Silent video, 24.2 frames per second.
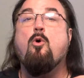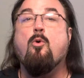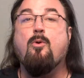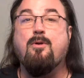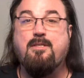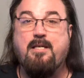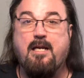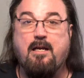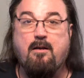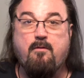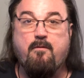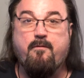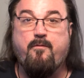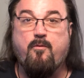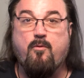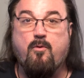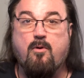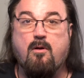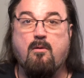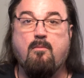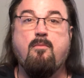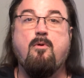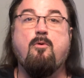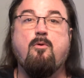or
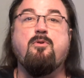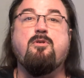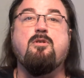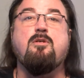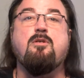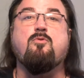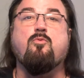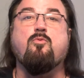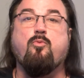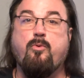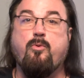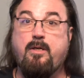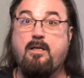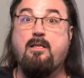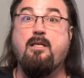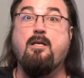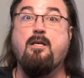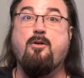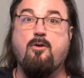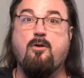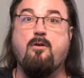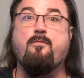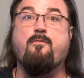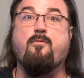Terraform, which is really
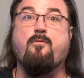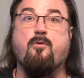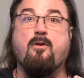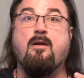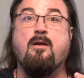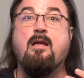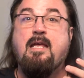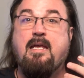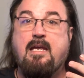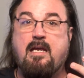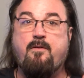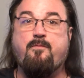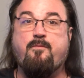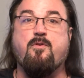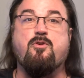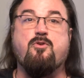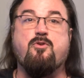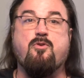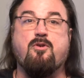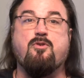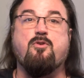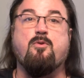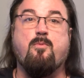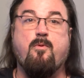good for
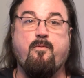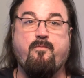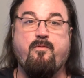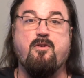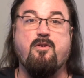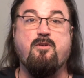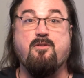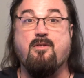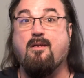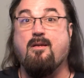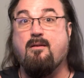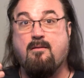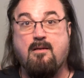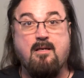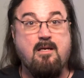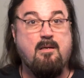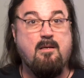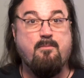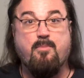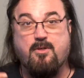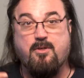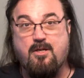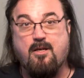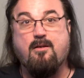infrastructure provisioning,
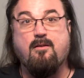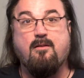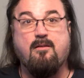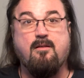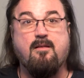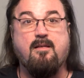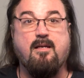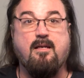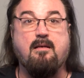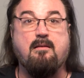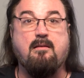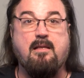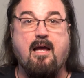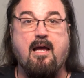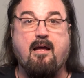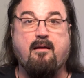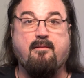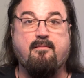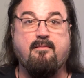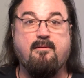particularly in cloud.